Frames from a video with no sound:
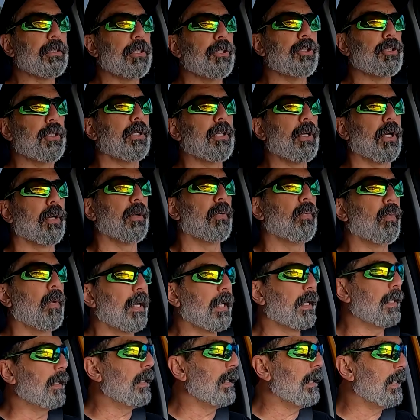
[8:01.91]
that you go to
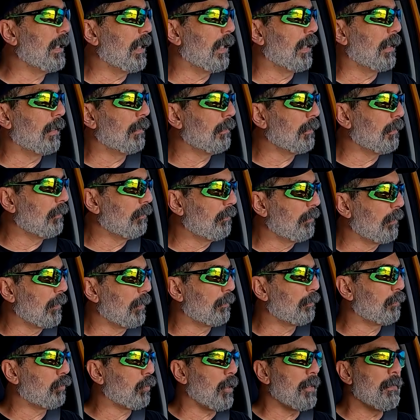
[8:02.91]
one of
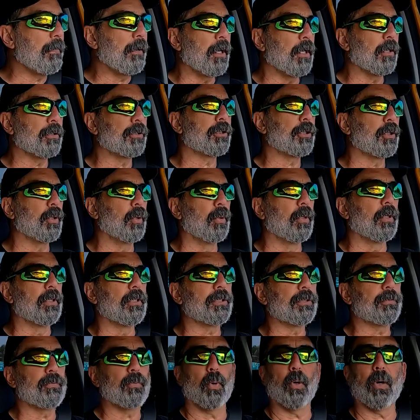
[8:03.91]
the premier
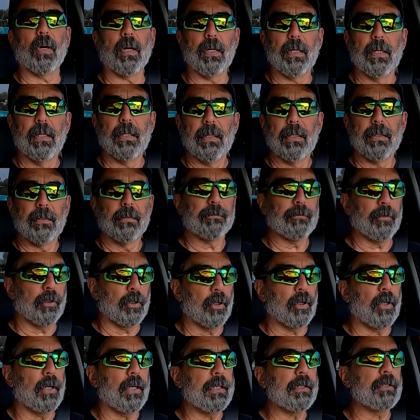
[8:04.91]
schools for
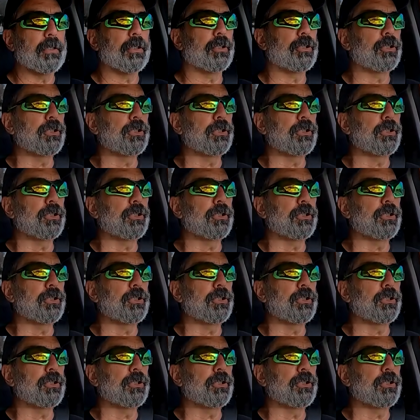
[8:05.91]
learning to